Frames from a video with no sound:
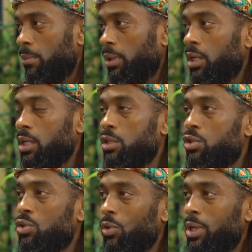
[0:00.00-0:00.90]
Because
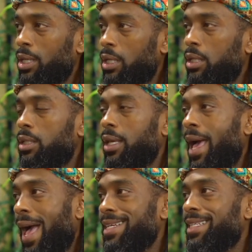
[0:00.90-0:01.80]
soy
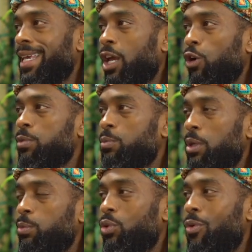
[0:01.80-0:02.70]
actually helps
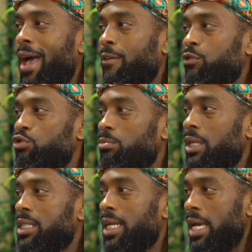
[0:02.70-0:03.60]
people who have too
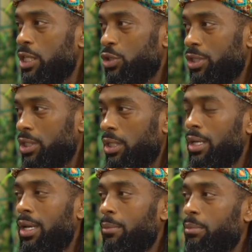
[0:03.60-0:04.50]
much estrogen,
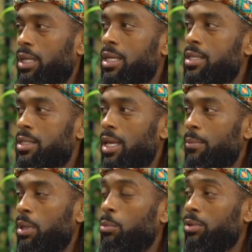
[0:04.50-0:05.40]
because
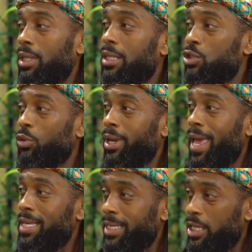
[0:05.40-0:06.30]
people think that soy
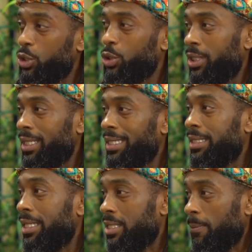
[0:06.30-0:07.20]
has estrogen.
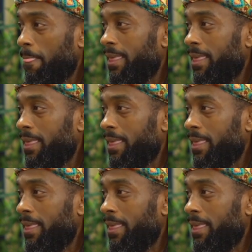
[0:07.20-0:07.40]
It doesn't.